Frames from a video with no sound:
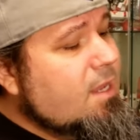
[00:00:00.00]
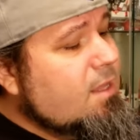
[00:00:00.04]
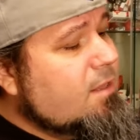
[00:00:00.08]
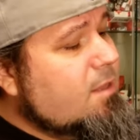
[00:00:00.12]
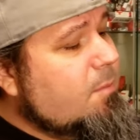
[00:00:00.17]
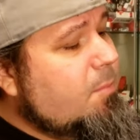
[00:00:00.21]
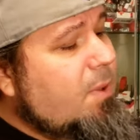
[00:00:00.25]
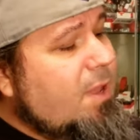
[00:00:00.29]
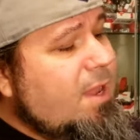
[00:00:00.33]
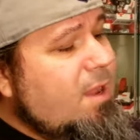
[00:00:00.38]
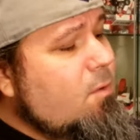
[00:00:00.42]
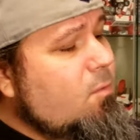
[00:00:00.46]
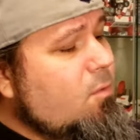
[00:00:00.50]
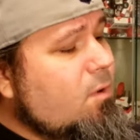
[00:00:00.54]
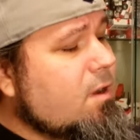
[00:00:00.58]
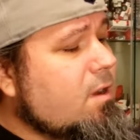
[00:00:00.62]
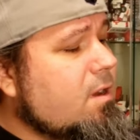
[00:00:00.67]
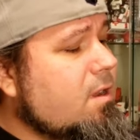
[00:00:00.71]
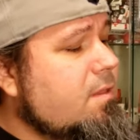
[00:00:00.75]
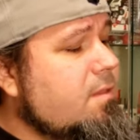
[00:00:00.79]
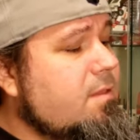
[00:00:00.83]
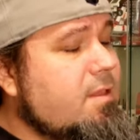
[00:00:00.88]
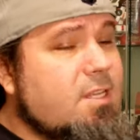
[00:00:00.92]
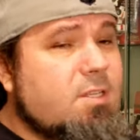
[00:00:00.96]
The paintwork
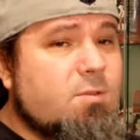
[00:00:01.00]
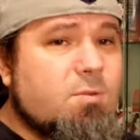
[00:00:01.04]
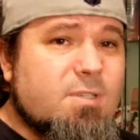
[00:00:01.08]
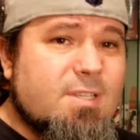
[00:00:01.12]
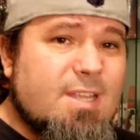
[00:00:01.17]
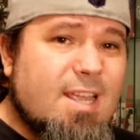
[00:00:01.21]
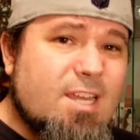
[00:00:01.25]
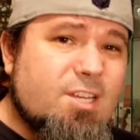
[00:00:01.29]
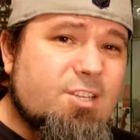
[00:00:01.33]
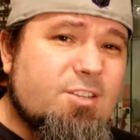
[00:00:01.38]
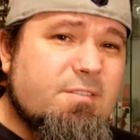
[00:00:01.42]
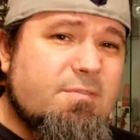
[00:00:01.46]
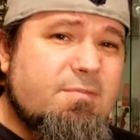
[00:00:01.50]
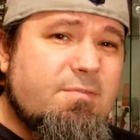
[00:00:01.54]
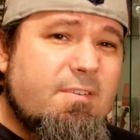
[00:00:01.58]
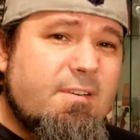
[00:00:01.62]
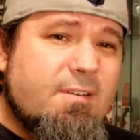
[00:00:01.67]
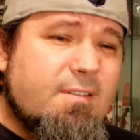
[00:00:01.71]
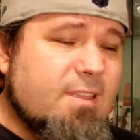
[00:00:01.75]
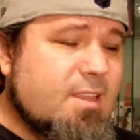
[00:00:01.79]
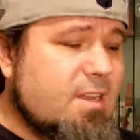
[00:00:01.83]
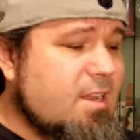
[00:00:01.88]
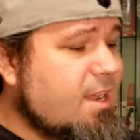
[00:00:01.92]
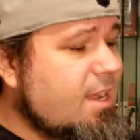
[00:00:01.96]
on this was actually
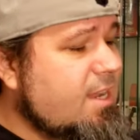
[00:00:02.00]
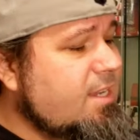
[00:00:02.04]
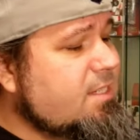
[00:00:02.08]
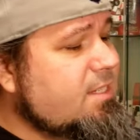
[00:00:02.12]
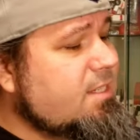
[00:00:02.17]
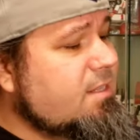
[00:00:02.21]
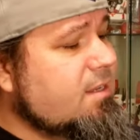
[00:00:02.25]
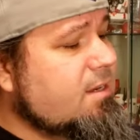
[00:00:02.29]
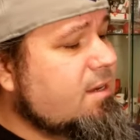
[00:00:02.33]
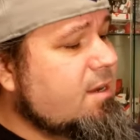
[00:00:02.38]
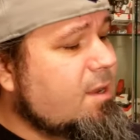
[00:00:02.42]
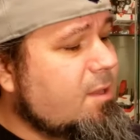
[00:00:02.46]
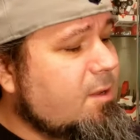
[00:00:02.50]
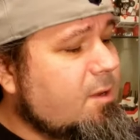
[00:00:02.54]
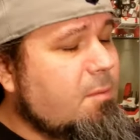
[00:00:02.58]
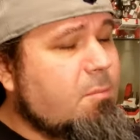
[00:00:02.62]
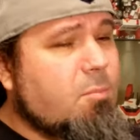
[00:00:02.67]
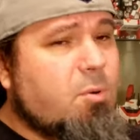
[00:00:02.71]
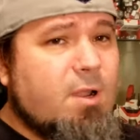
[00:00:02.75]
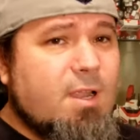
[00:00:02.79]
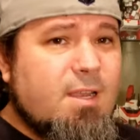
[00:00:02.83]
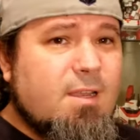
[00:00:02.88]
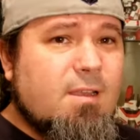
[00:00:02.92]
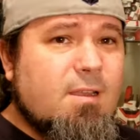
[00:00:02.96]
fairly nice and the color
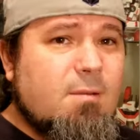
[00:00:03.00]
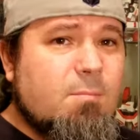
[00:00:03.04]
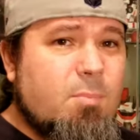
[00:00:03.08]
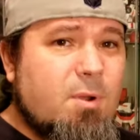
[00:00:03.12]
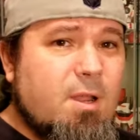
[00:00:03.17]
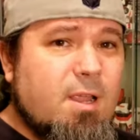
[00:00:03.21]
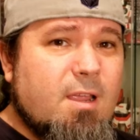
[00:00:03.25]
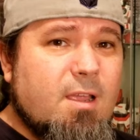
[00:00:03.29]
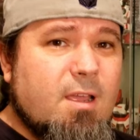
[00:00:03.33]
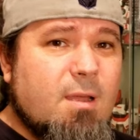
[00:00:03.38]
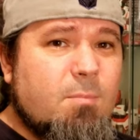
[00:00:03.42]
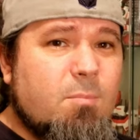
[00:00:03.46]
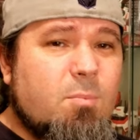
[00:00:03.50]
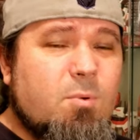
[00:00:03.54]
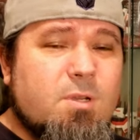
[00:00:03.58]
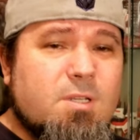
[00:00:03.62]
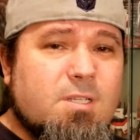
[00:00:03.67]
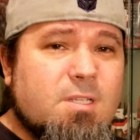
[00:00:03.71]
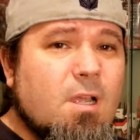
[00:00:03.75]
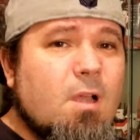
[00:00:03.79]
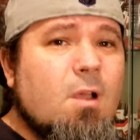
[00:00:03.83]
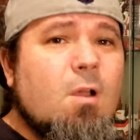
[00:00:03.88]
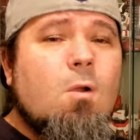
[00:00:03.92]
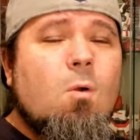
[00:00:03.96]
break breakup
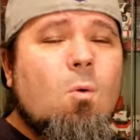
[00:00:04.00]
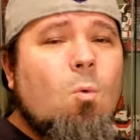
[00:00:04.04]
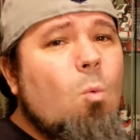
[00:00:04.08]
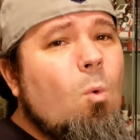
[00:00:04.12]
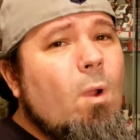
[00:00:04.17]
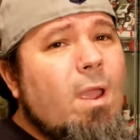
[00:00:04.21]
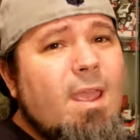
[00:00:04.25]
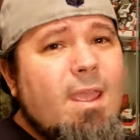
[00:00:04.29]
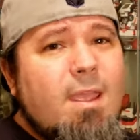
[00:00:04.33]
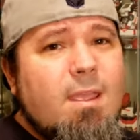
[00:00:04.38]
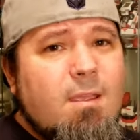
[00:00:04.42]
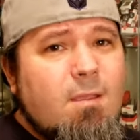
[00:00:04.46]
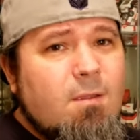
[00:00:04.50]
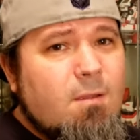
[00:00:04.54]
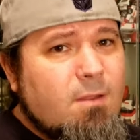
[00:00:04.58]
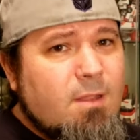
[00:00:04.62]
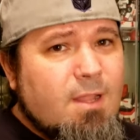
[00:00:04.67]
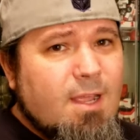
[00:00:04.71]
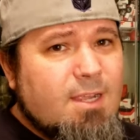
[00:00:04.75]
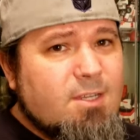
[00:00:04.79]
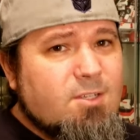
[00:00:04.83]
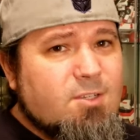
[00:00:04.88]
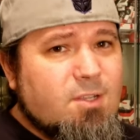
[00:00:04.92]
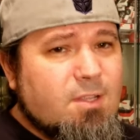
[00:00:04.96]
was way
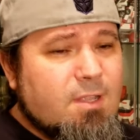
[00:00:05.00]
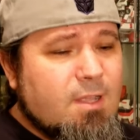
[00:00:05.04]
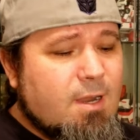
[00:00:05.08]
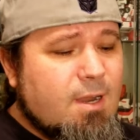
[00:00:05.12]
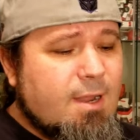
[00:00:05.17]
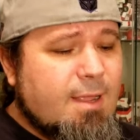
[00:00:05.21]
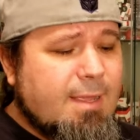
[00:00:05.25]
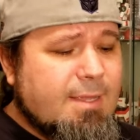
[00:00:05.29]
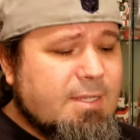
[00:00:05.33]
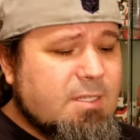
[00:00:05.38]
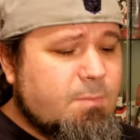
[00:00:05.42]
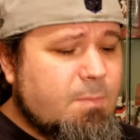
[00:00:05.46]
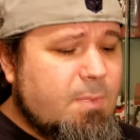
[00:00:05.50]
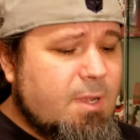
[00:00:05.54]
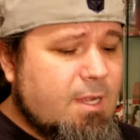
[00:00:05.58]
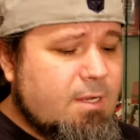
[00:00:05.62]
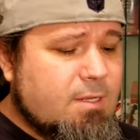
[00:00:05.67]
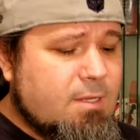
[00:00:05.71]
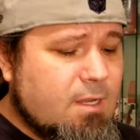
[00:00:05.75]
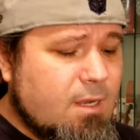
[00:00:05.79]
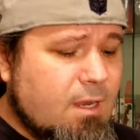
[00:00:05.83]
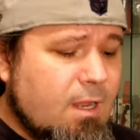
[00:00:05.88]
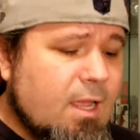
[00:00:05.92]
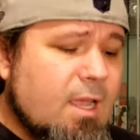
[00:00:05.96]
nicer than I
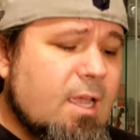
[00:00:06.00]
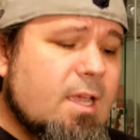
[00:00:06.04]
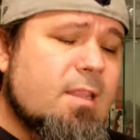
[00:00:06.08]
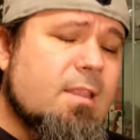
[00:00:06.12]
expected.